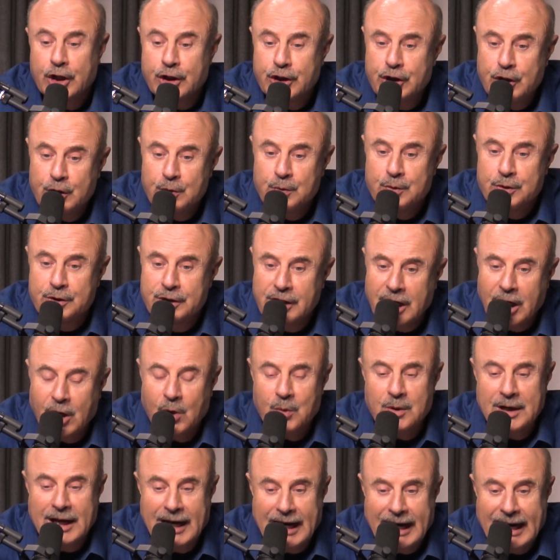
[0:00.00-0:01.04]
You
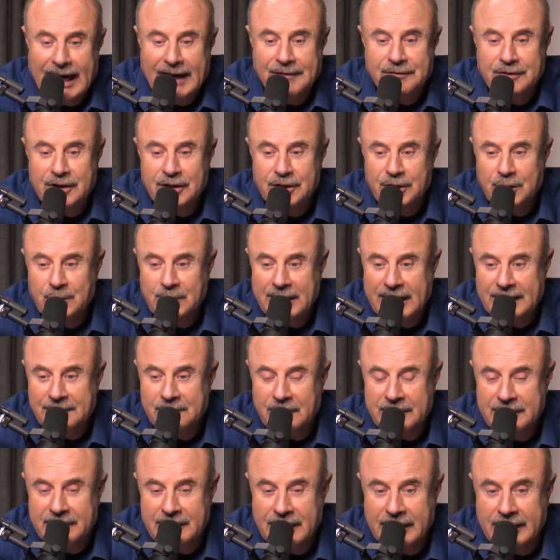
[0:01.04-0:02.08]
don't have to do
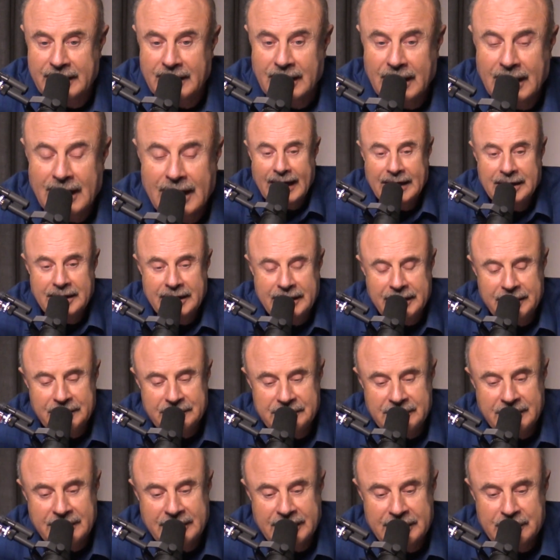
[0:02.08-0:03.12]
everything. And
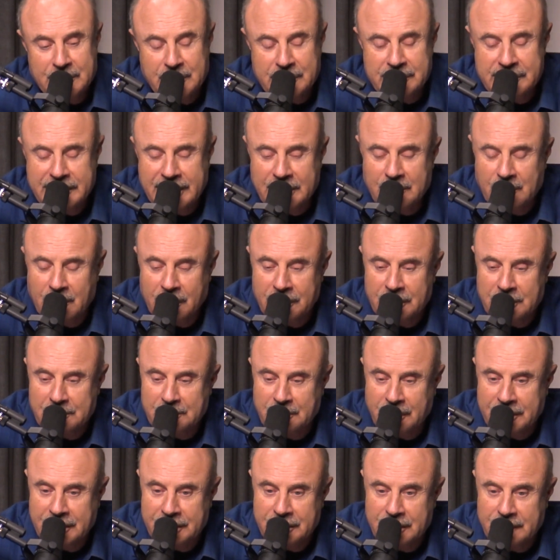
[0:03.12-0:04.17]
here's an interesting word to
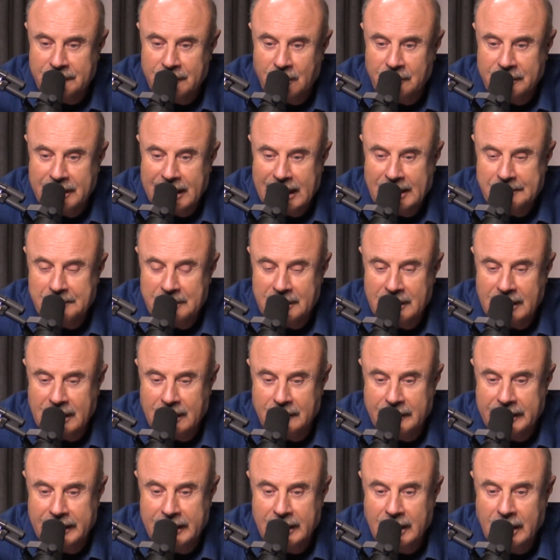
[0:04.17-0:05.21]
put in your
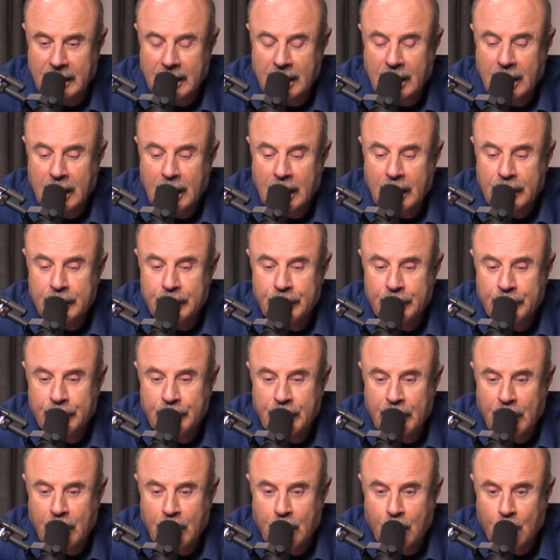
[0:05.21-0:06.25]
vocabulary
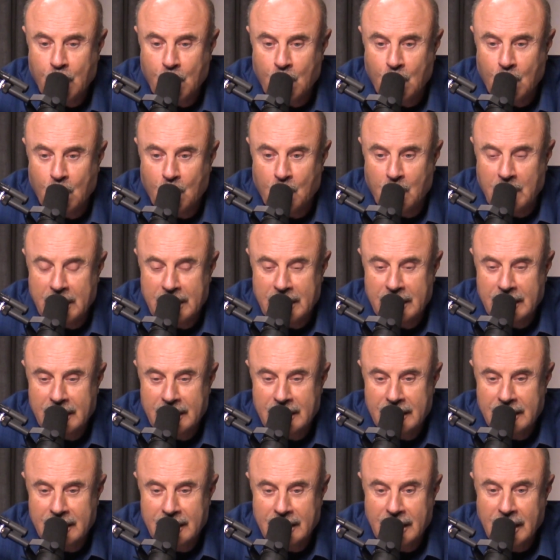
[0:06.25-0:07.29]
no
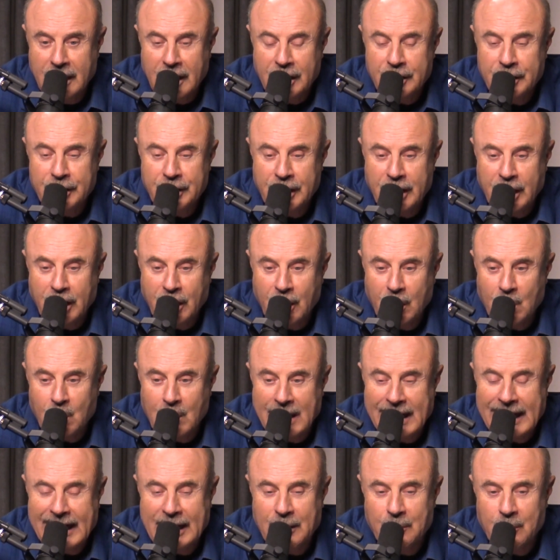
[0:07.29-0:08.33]

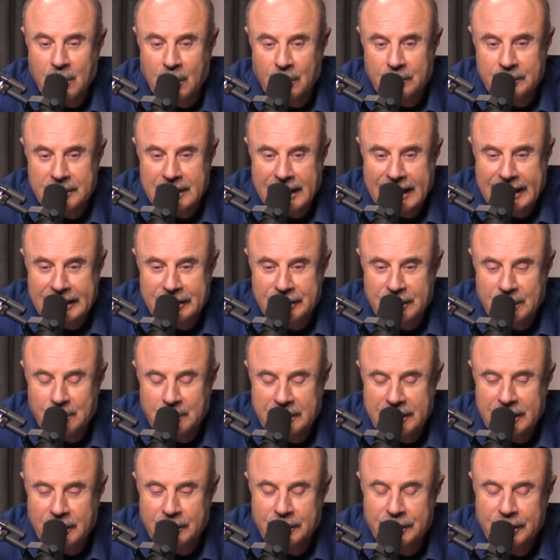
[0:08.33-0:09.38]
no, I won't take you
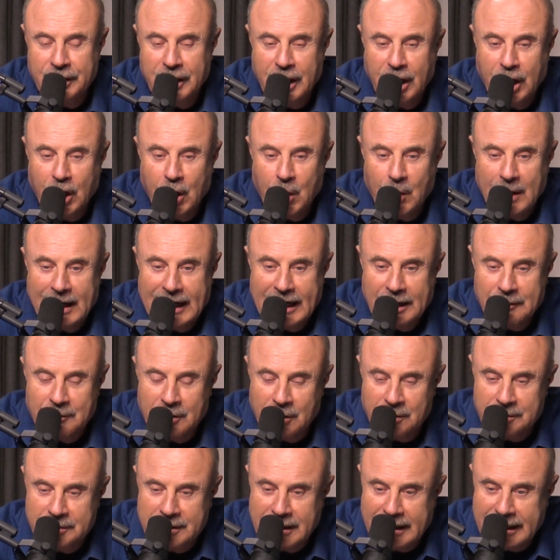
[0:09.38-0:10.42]
here. No, I
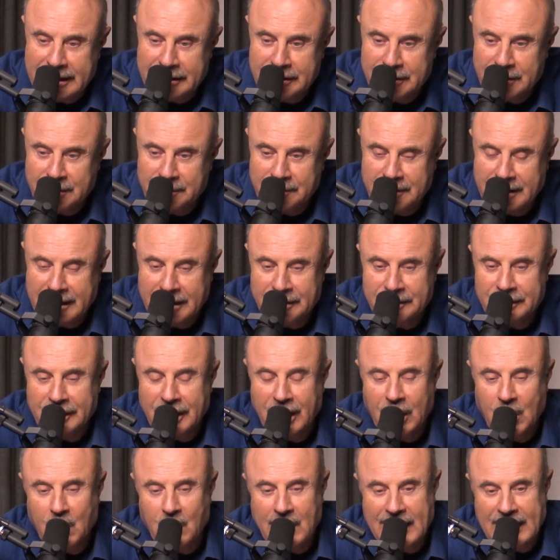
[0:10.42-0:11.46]
won't take you there.
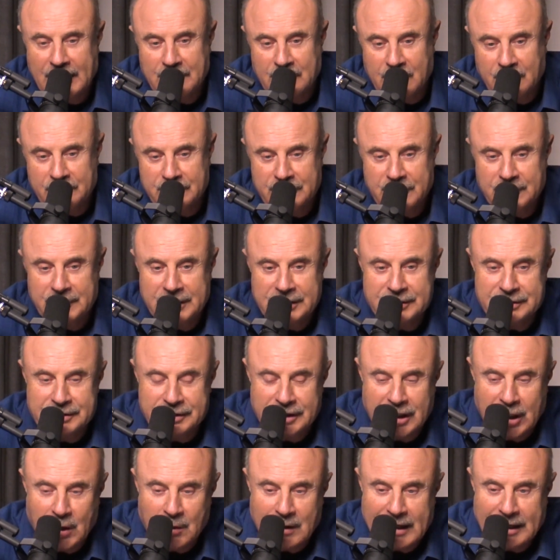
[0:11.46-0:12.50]
No, I won't do this.
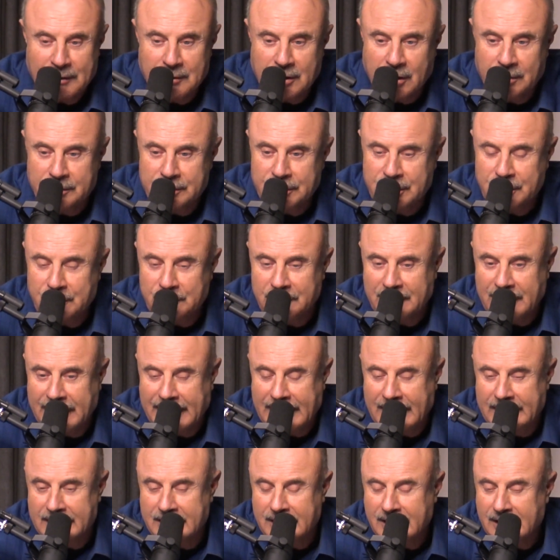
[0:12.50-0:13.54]
No, I won't do
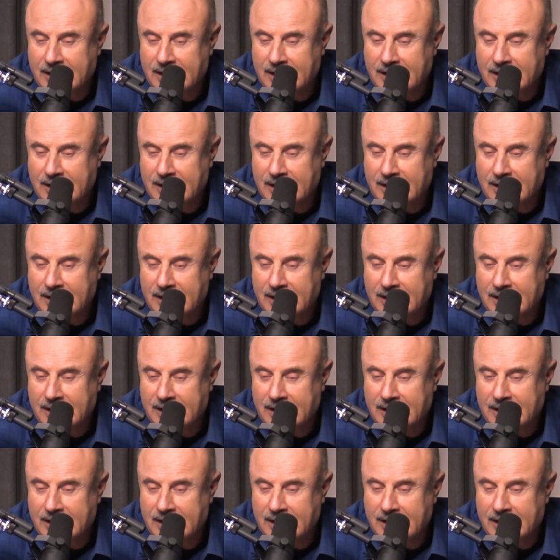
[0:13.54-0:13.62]
that.